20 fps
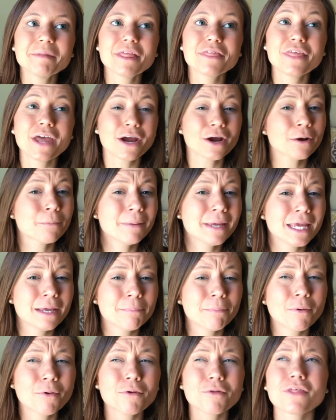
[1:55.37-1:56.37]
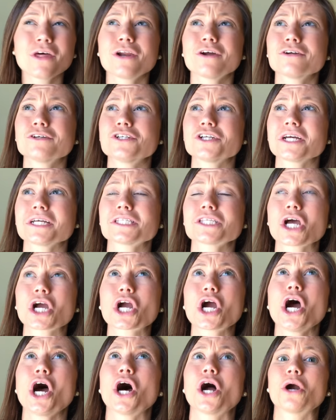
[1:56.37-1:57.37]
There are people that are just
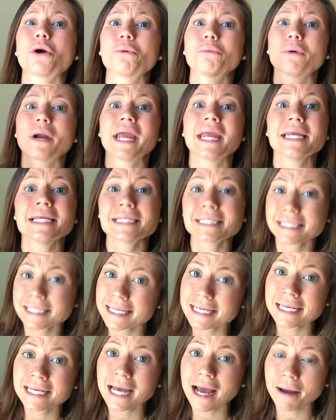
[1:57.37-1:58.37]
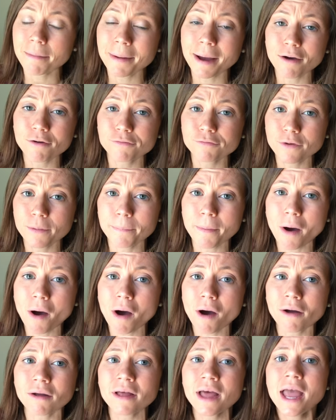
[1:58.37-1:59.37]
crazy about
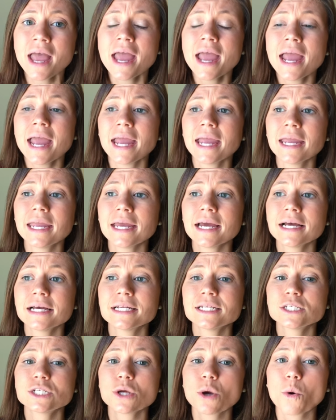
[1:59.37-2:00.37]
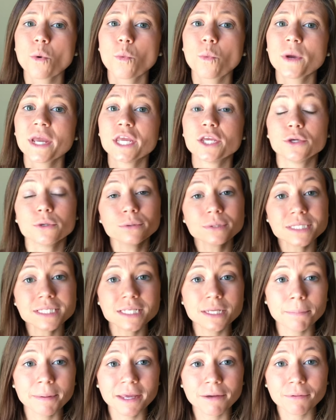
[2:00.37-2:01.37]
football. And we
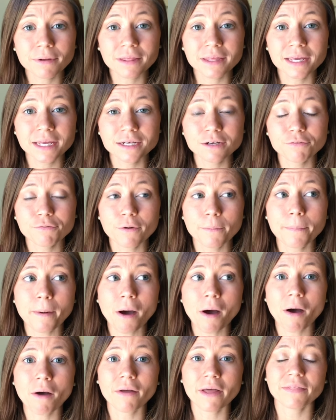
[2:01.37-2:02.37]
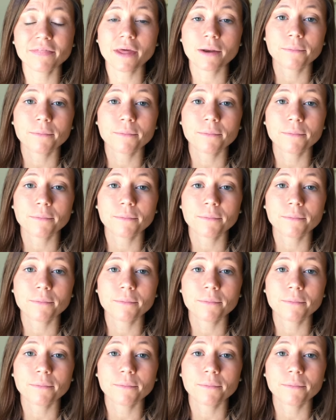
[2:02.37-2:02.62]
used to be really into football. And